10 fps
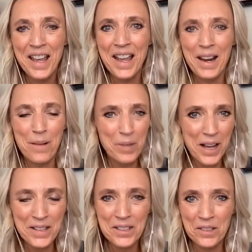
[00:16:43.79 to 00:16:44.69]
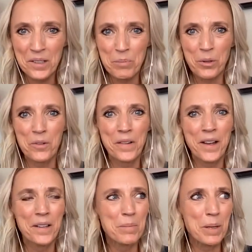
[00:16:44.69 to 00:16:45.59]
and I'm constantly
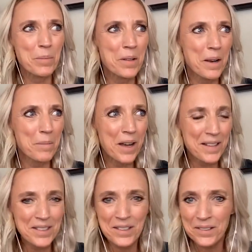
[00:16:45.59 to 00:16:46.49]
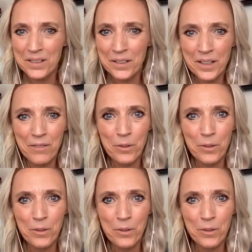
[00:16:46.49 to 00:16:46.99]
profiling people and I'm constantly looking for